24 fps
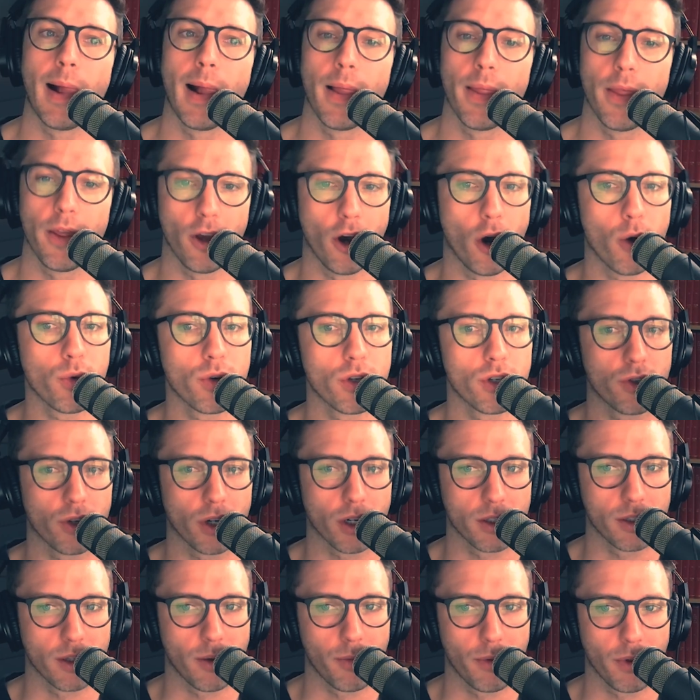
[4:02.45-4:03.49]
They all
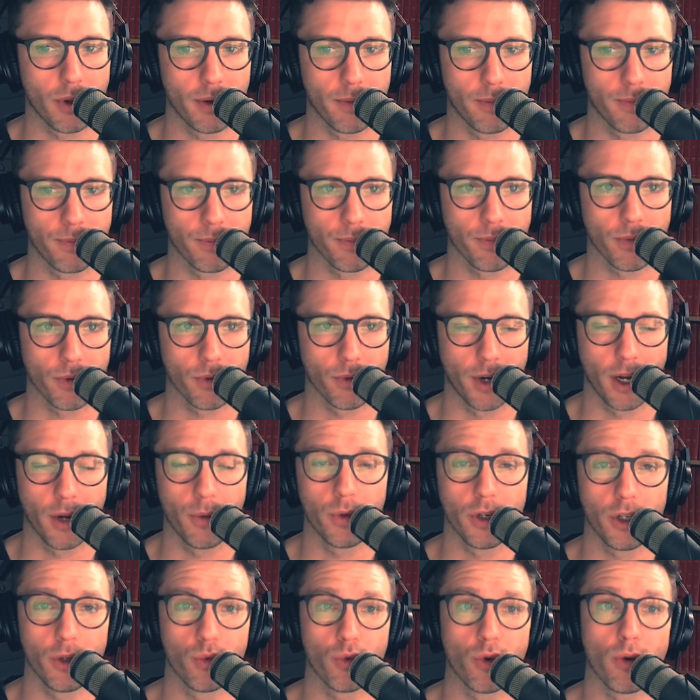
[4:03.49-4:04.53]
restrict something, right?
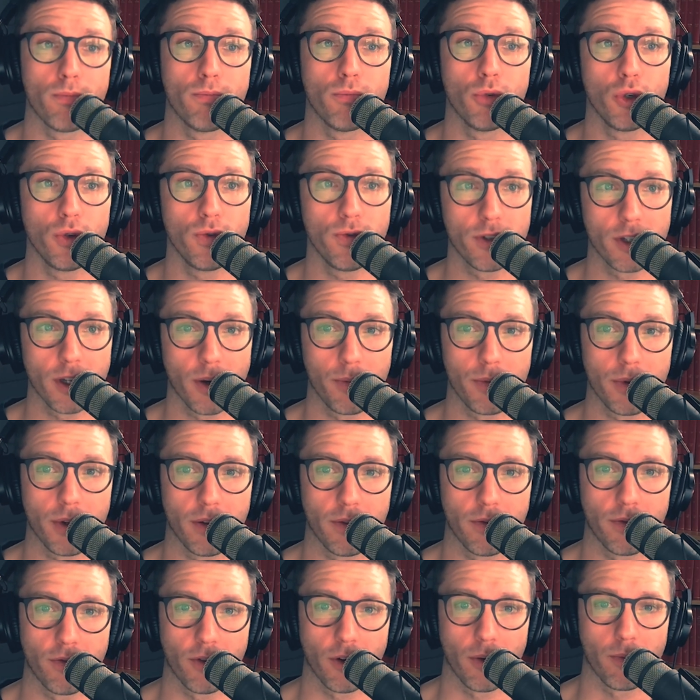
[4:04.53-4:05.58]
When you remove
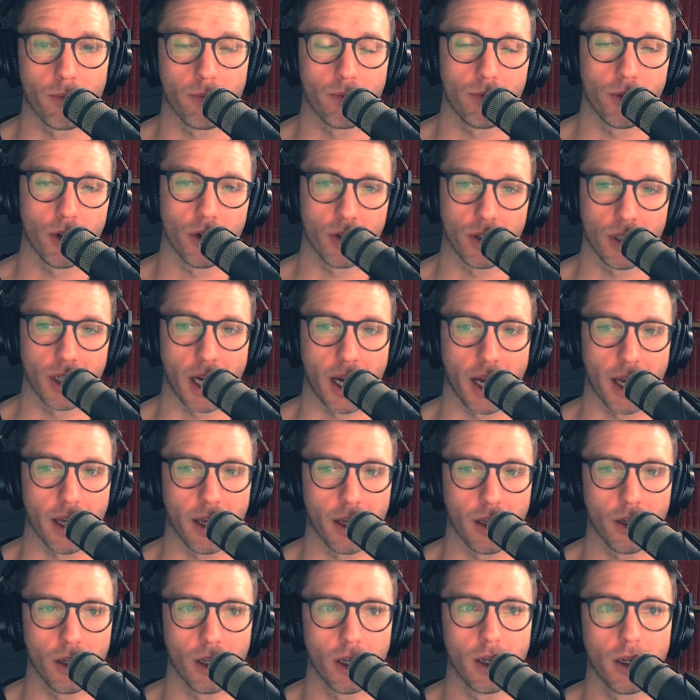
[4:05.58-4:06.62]
something from your
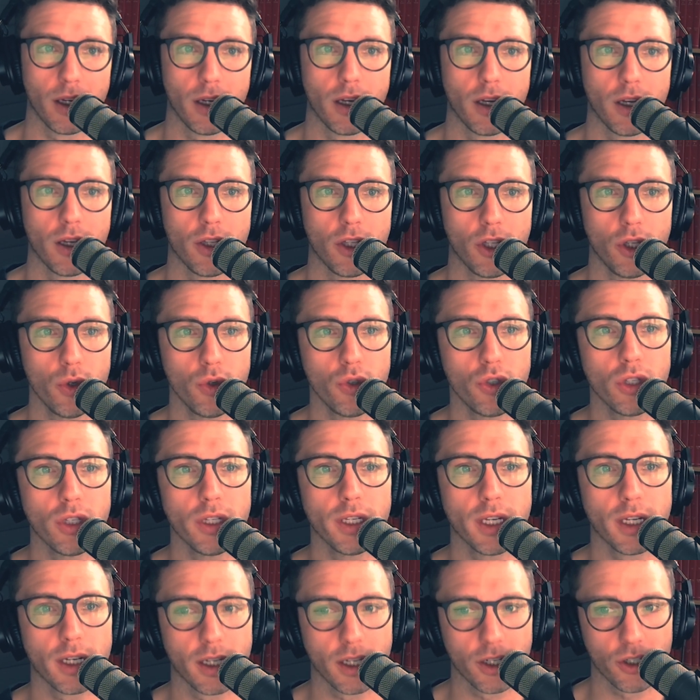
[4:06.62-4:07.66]
diet,
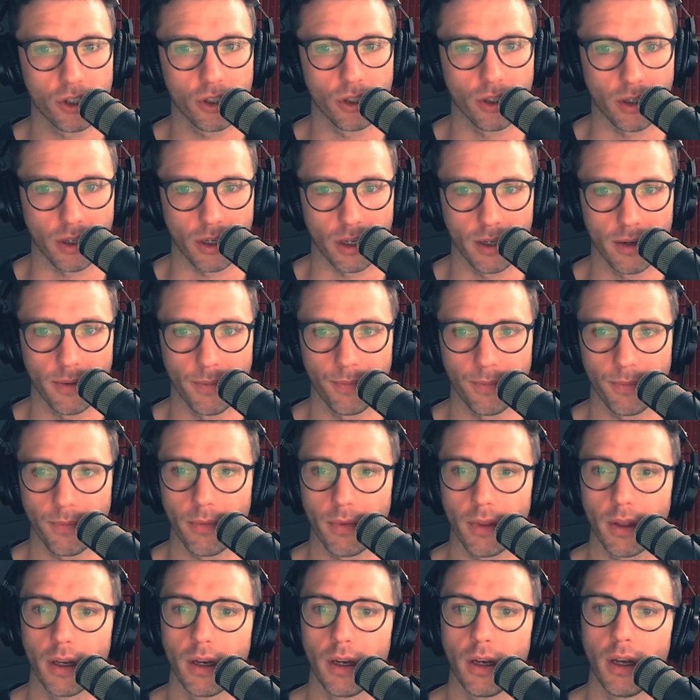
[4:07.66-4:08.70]
usually initially,
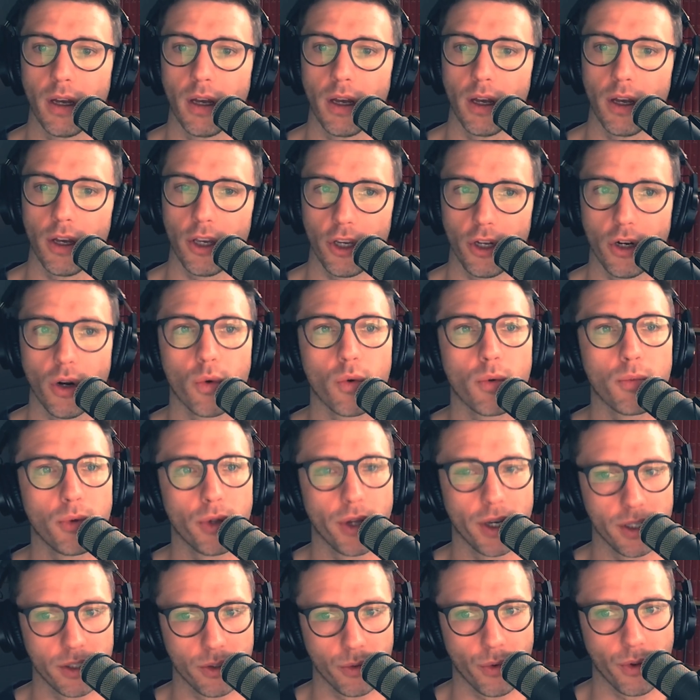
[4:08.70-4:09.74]
you don't
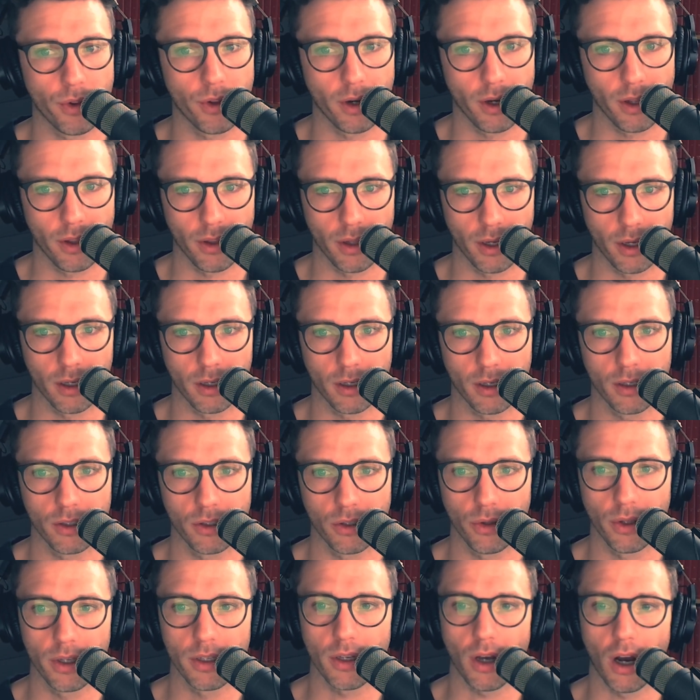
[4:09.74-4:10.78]
replace it with anything.
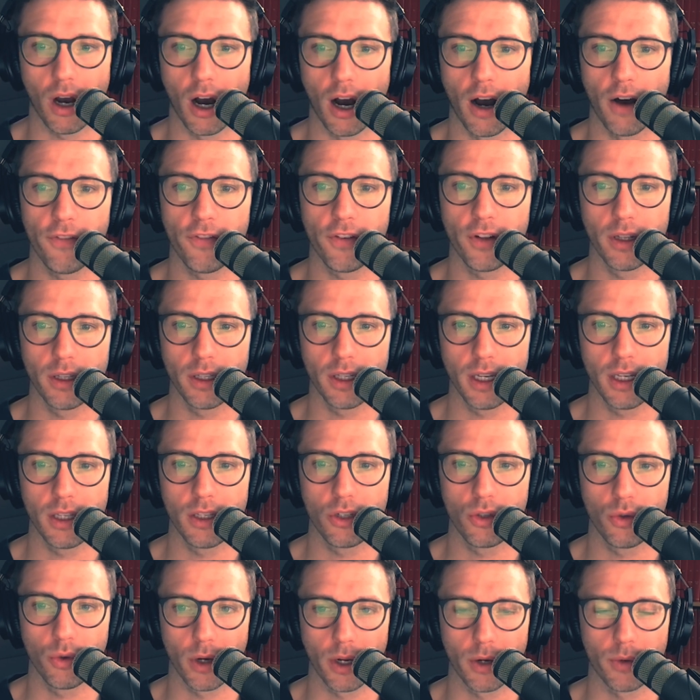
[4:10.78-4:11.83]
So this often
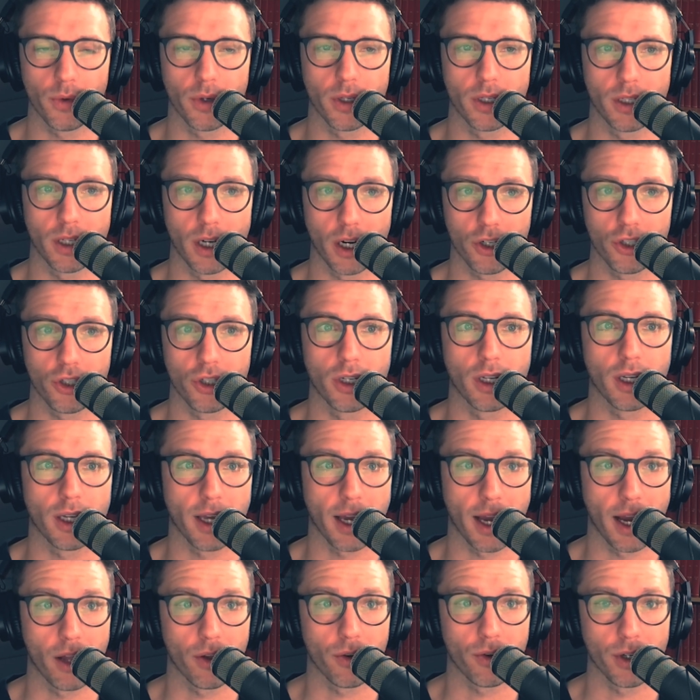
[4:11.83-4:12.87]
leads to a reduction in
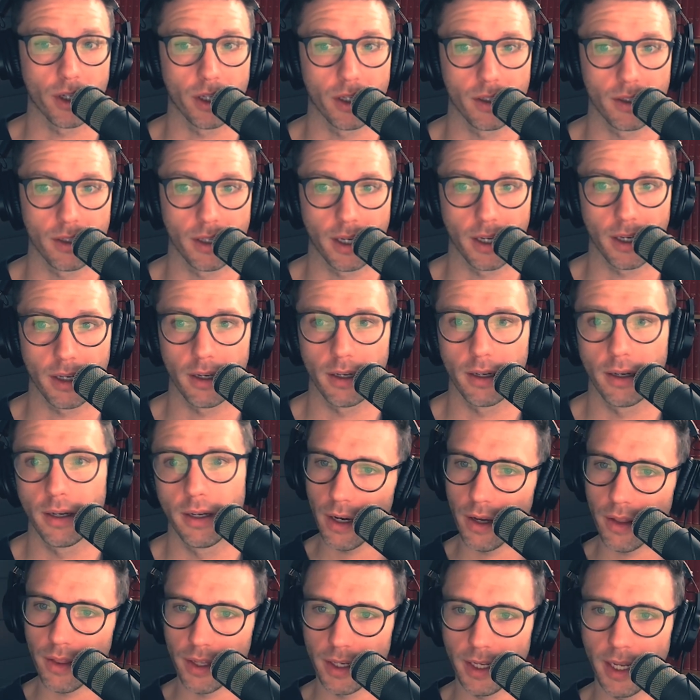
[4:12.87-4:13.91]
calorie intake.
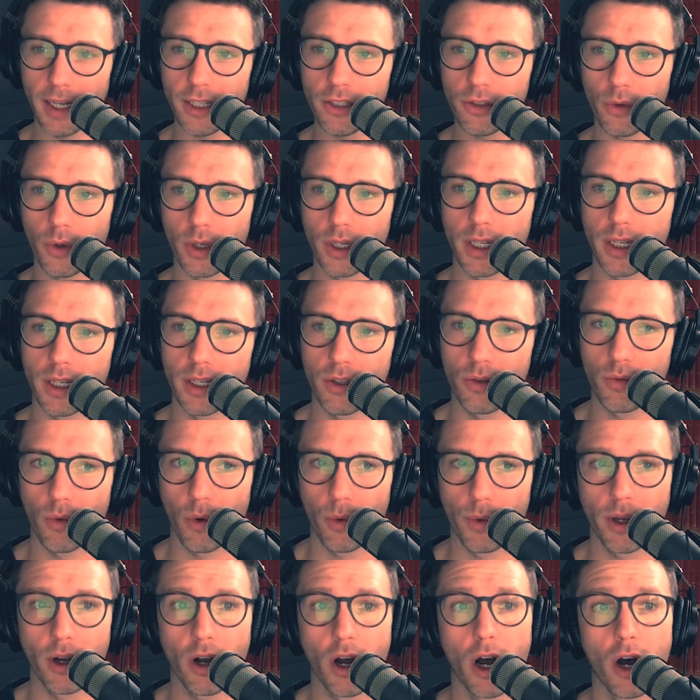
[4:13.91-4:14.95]
The next one is what
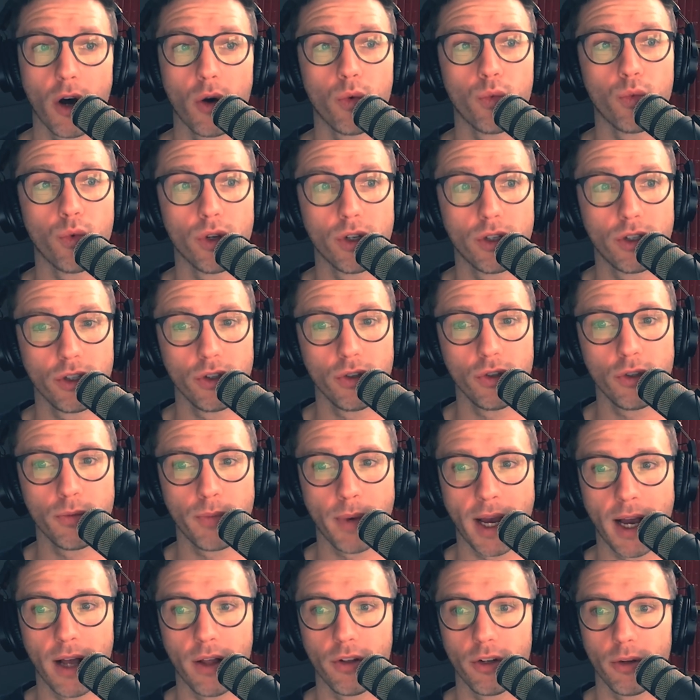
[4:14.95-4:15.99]
we call reduced
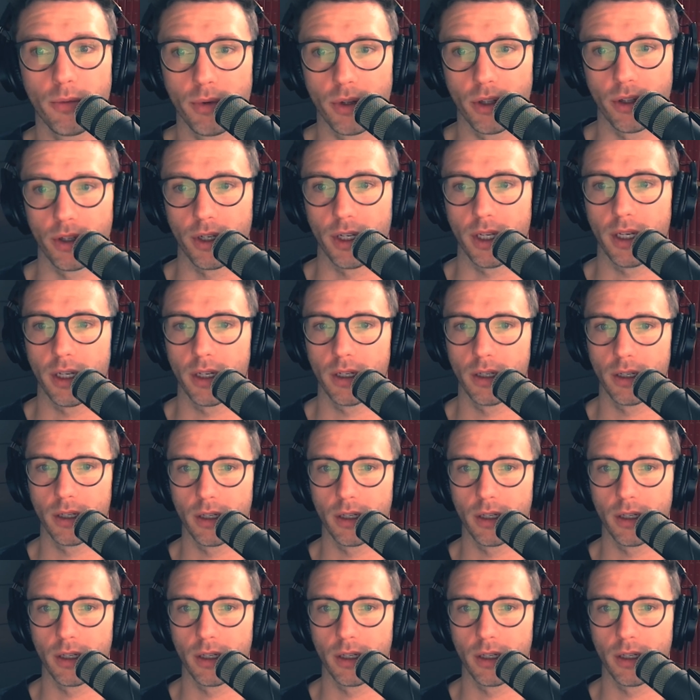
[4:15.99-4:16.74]
palatability.